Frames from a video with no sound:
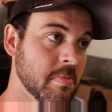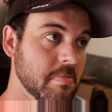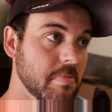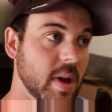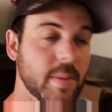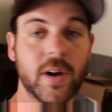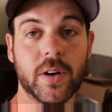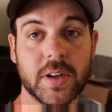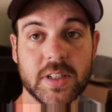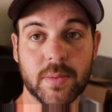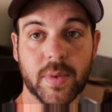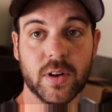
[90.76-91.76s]
maybe I'll
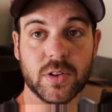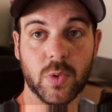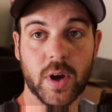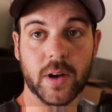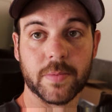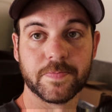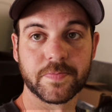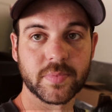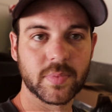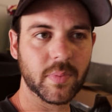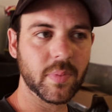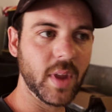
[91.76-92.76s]
get some there as well.
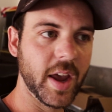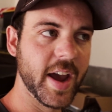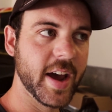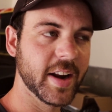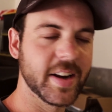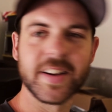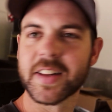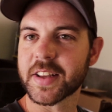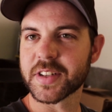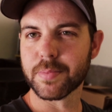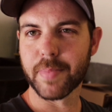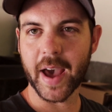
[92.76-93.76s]
And I need to
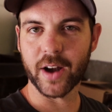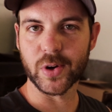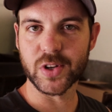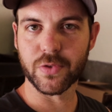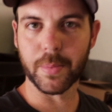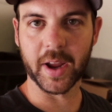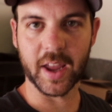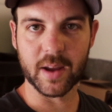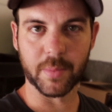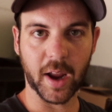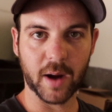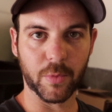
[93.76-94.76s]
get some batteries for my
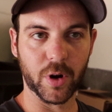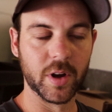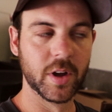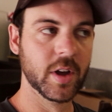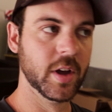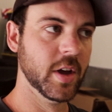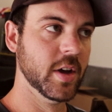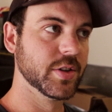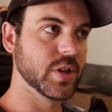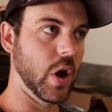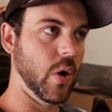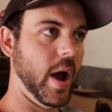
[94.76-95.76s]
game camera.
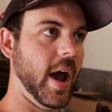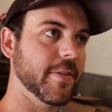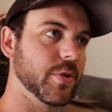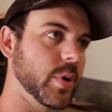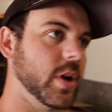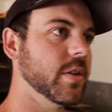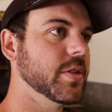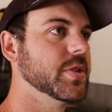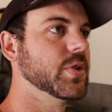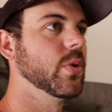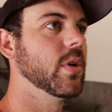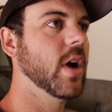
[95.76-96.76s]
So after we go to the
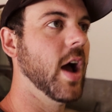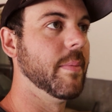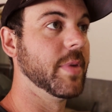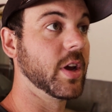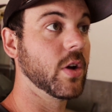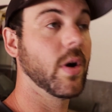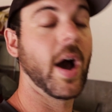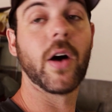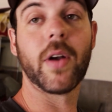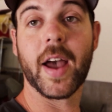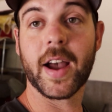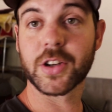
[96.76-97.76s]
store, I'm gonna go
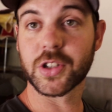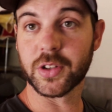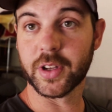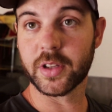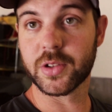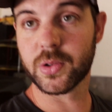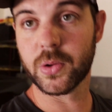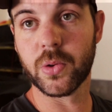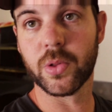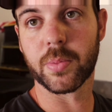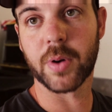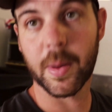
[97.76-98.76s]
out actually
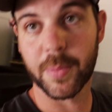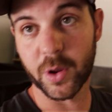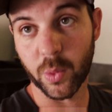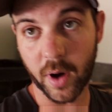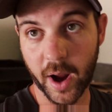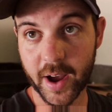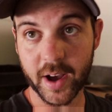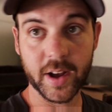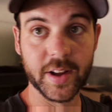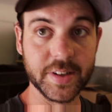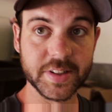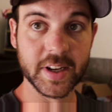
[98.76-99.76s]
to the property where I
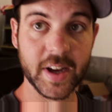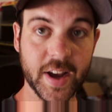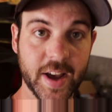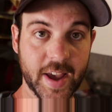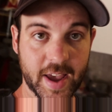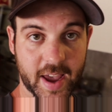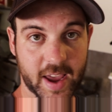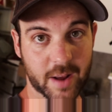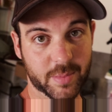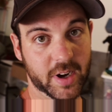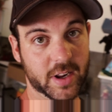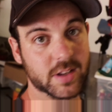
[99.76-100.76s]
hunt, and
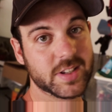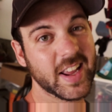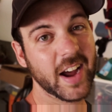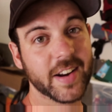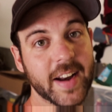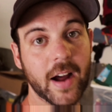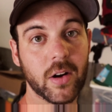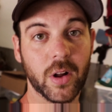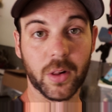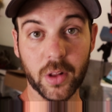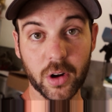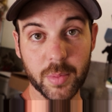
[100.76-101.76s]
I'm gonna scout it out
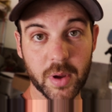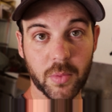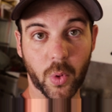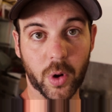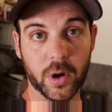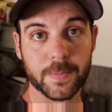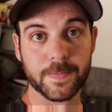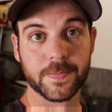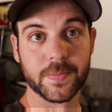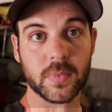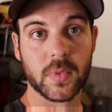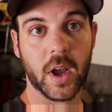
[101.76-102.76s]
a little bit more.
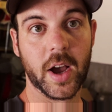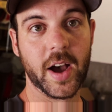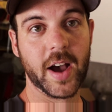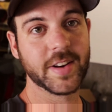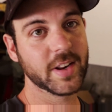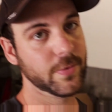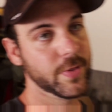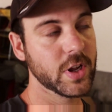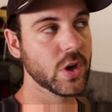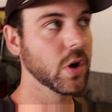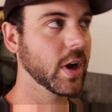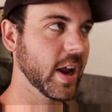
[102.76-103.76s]
I did a
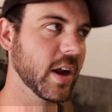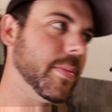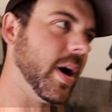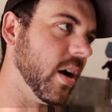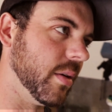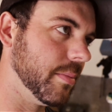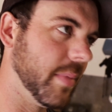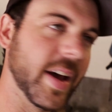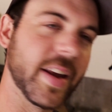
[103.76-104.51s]
video kind of about my